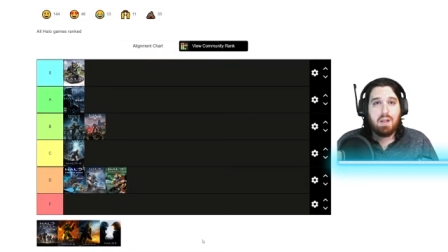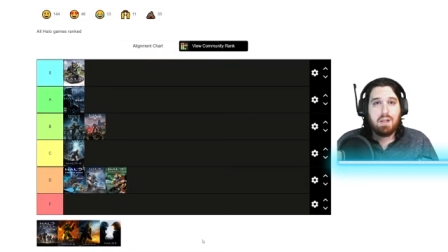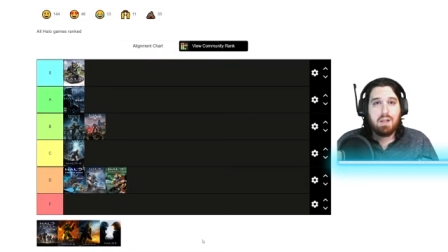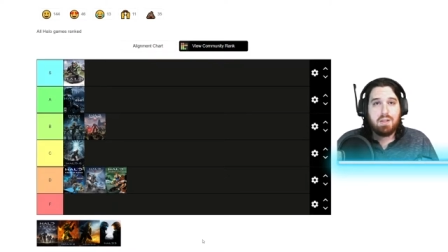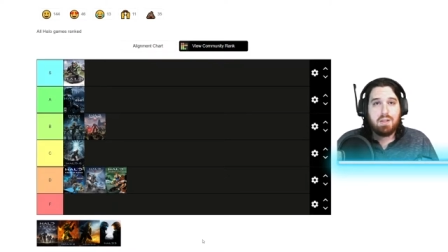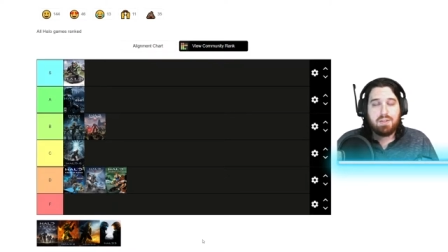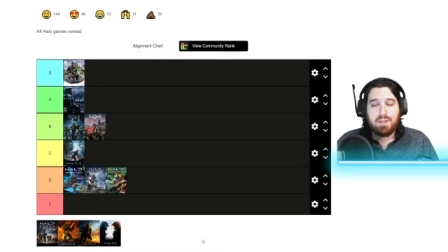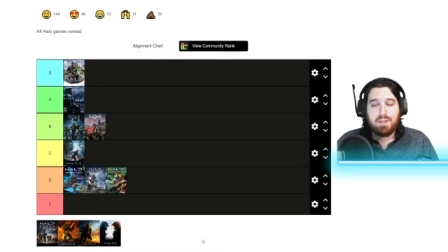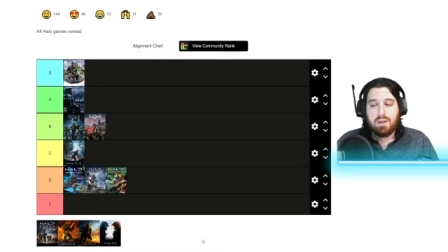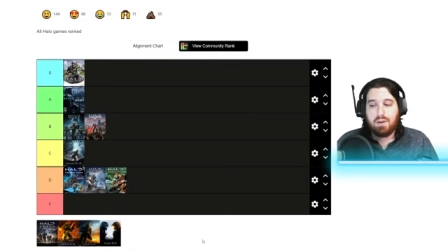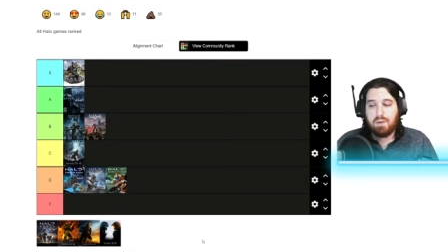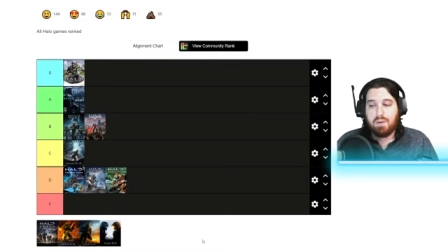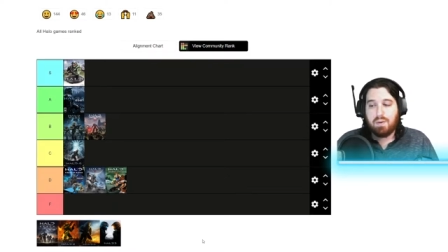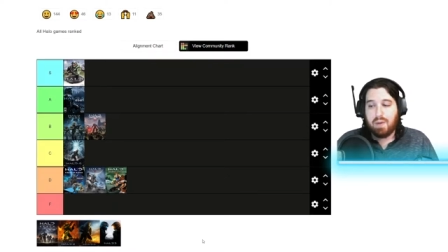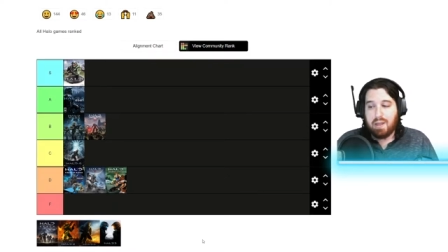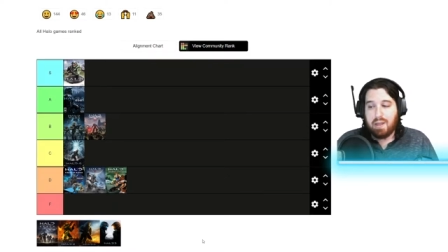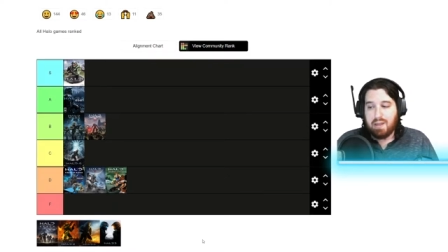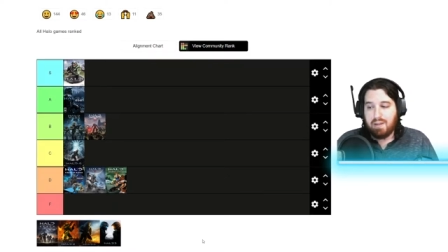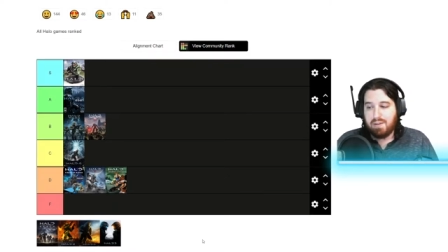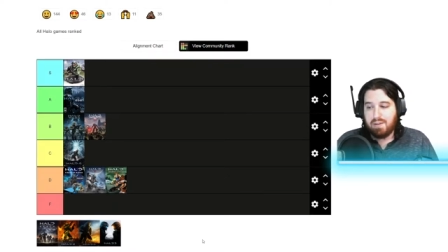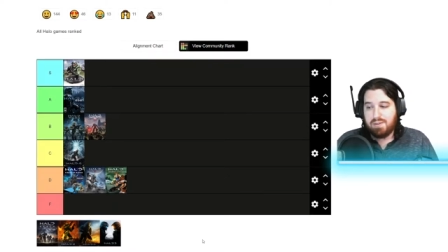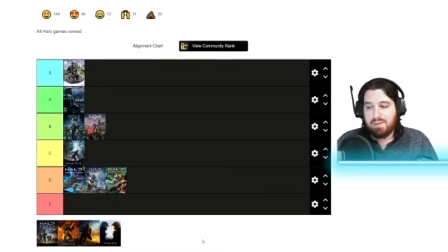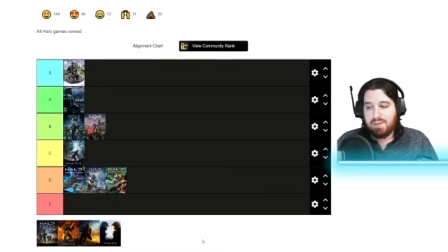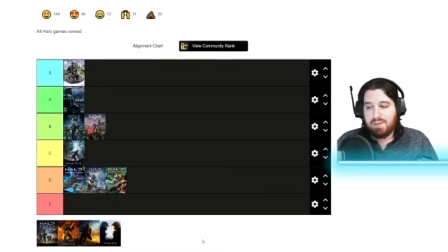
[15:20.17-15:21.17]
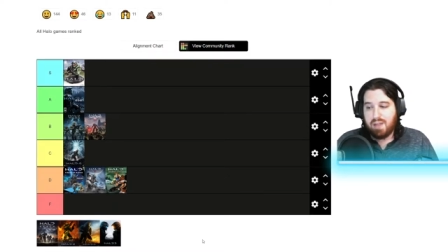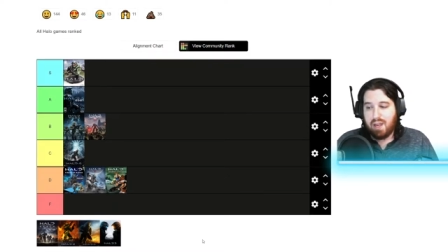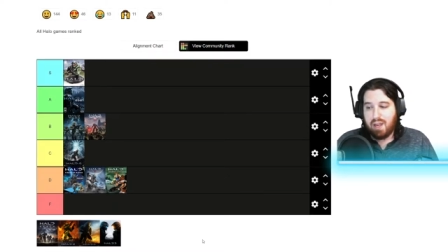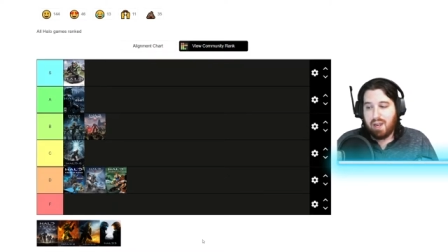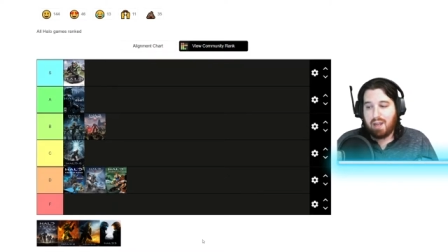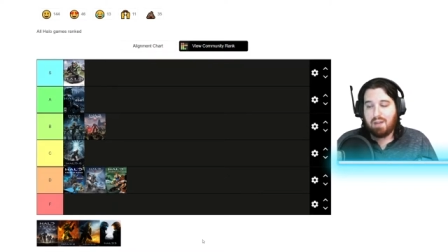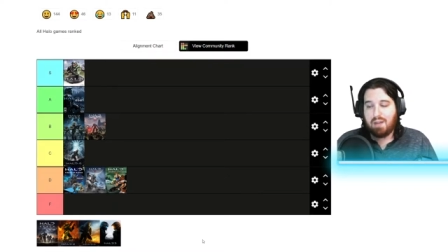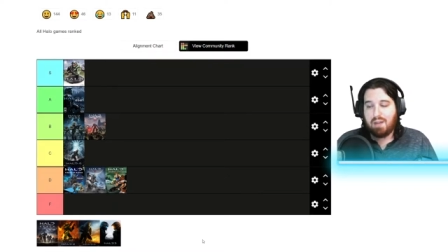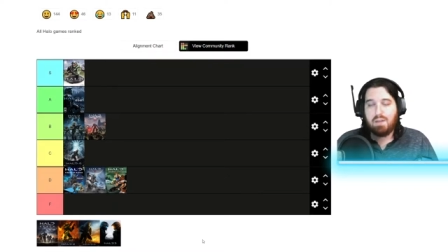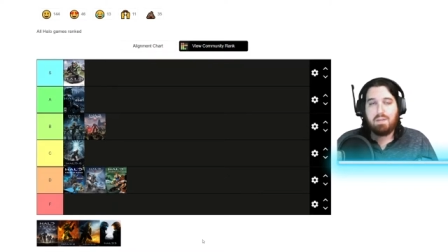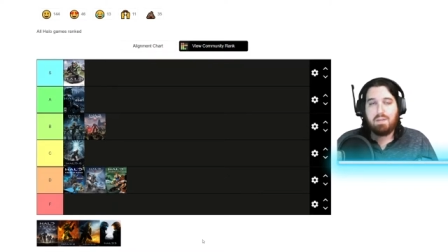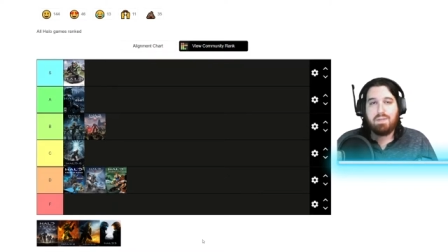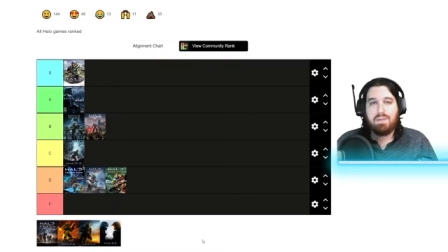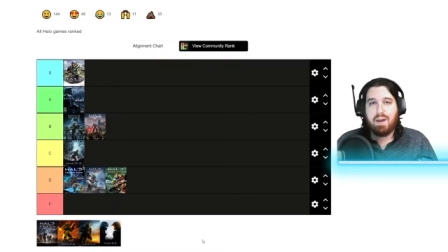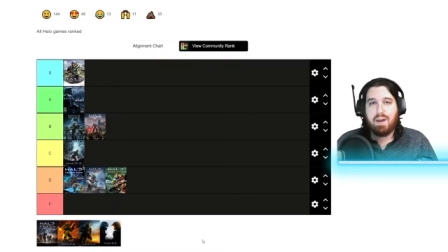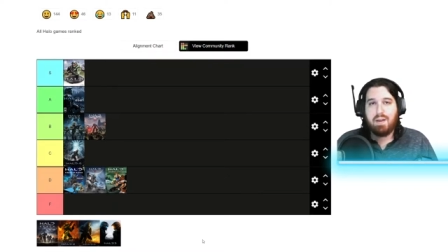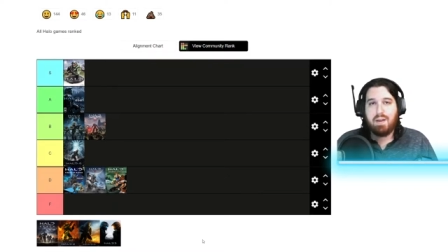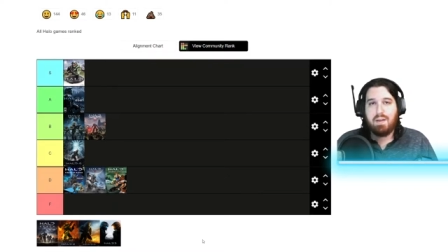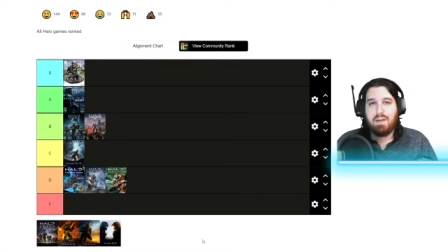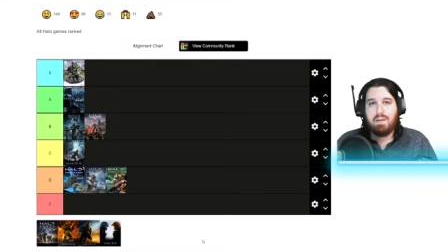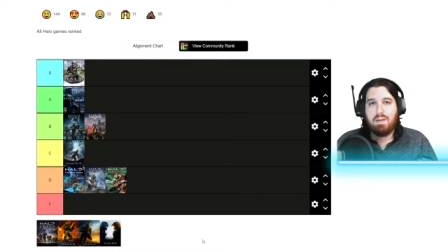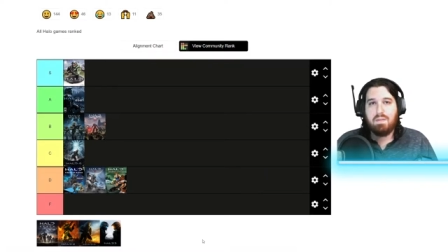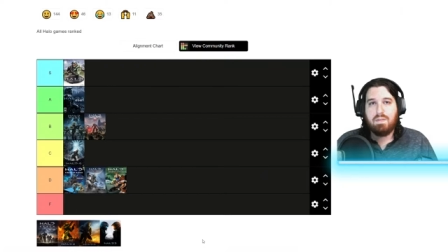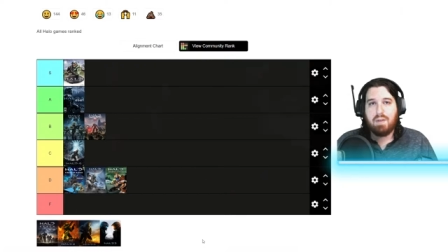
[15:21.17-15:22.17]
So is Halo
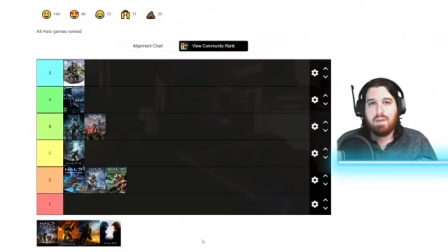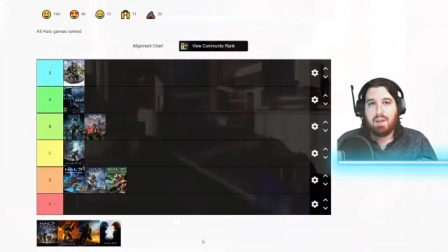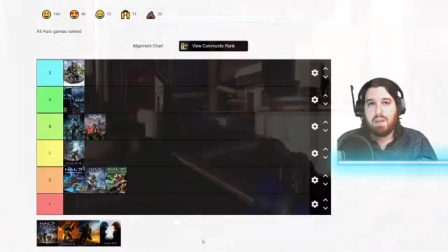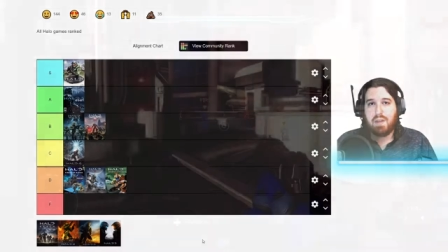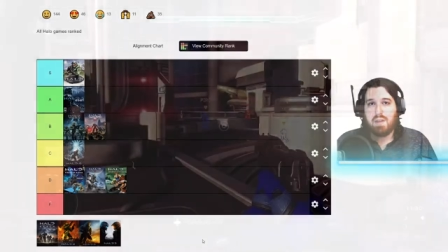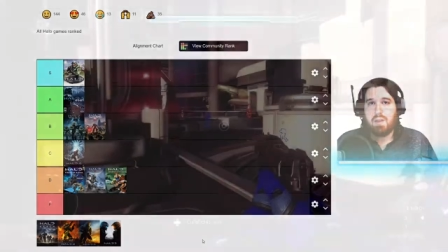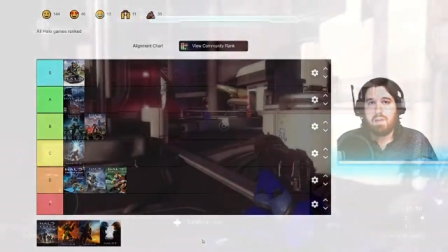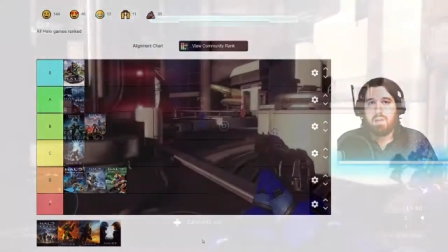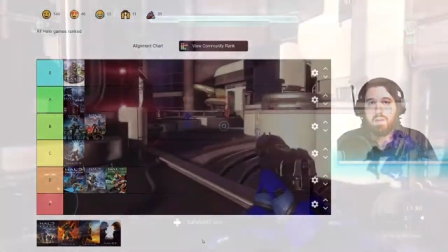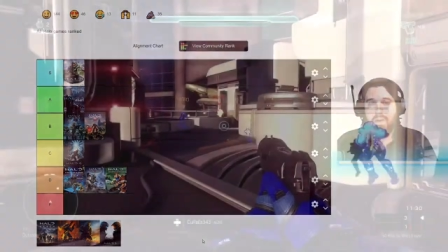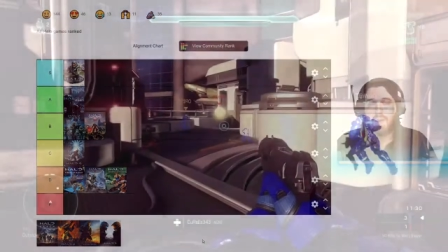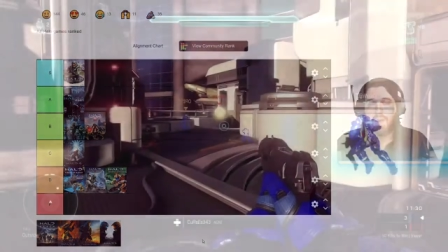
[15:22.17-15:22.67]
5 a good